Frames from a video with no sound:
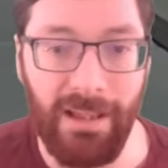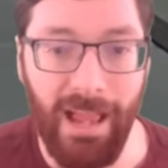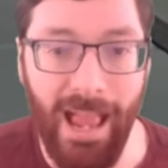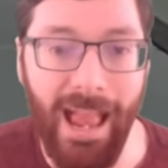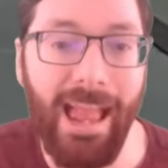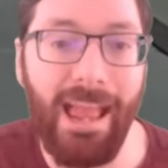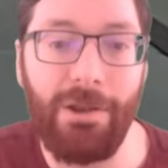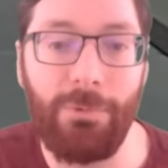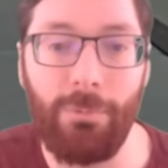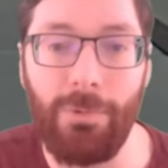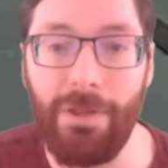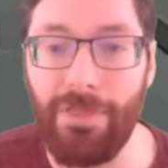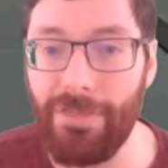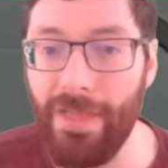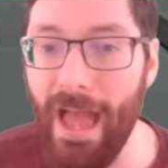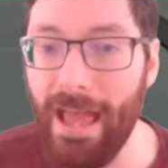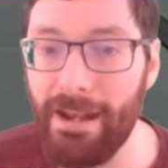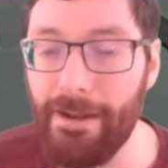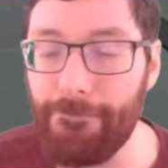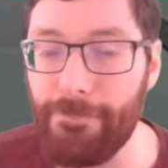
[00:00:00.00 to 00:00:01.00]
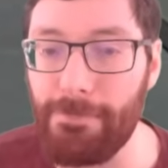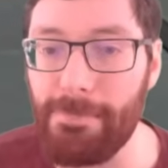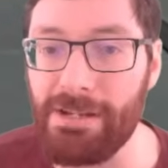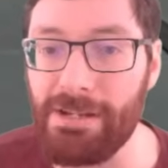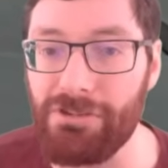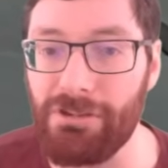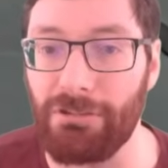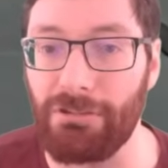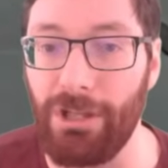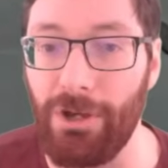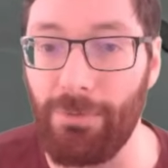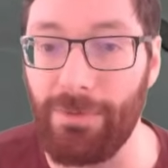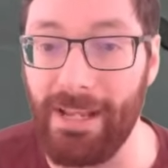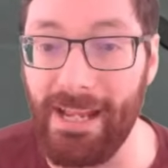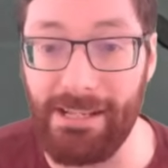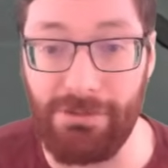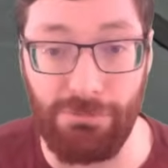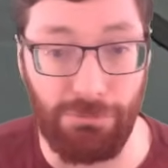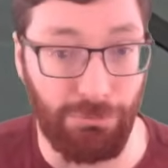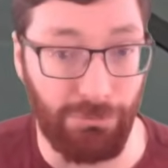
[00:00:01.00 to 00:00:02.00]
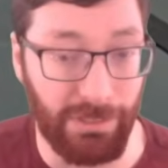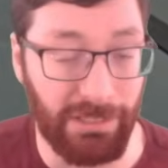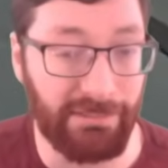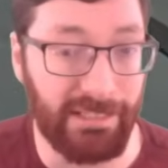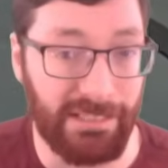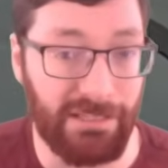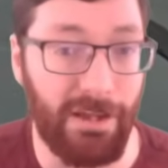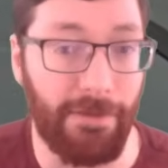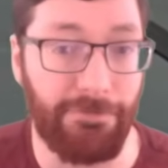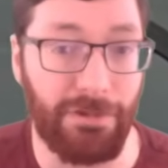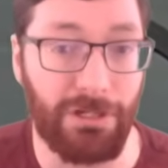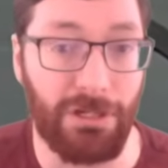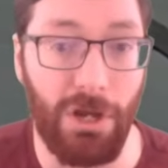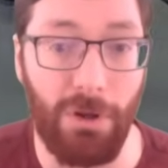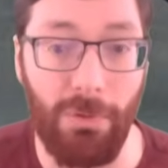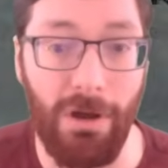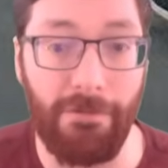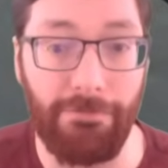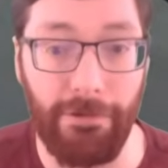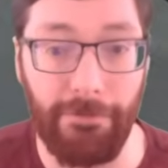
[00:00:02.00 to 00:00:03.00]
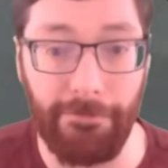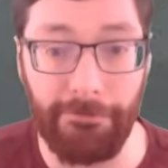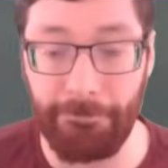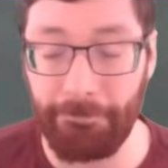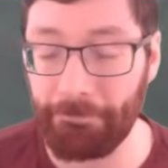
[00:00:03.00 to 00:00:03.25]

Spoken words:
And with that information alone, it's really tough to go off of.